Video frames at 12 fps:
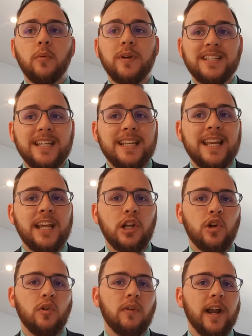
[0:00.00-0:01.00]
we did need a
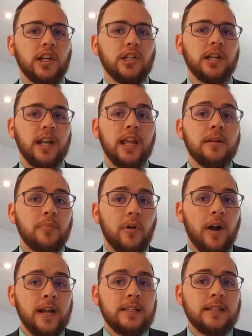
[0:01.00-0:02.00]
correction in
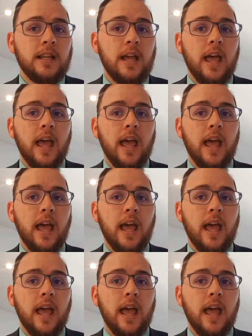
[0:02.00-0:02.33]
price,